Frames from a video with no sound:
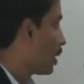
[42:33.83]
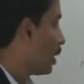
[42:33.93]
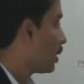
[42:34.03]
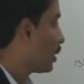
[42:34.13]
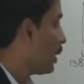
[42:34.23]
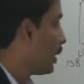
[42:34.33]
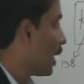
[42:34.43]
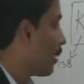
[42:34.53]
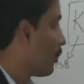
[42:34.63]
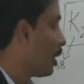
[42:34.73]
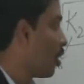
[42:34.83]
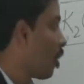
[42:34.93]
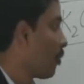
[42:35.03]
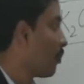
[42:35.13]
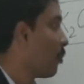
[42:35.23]
30 ml
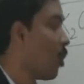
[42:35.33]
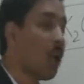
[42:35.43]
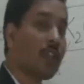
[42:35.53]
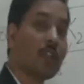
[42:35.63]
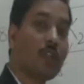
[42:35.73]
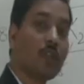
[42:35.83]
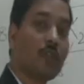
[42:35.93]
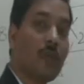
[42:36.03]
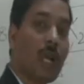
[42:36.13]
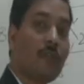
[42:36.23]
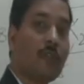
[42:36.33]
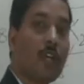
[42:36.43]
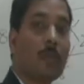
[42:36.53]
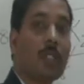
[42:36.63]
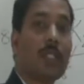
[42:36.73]
of 0.25
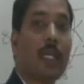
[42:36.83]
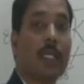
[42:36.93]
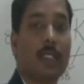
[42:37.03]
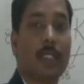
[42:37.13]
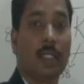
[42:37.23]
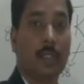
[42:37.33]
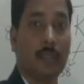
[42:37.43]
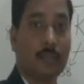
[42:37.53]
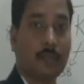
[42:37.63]
normality HCl.